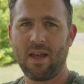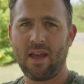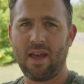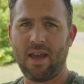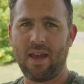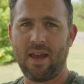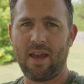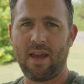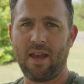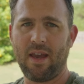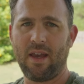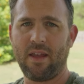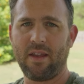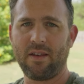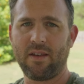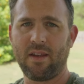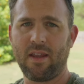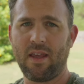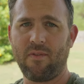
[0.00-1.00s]

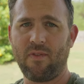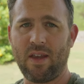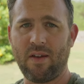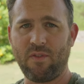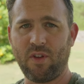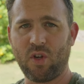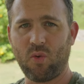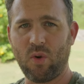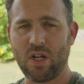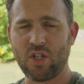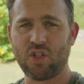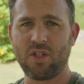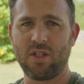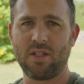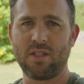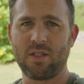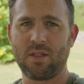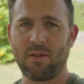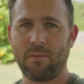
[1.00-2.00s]
And if you have any
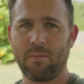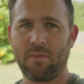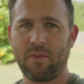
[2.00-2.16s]
questions,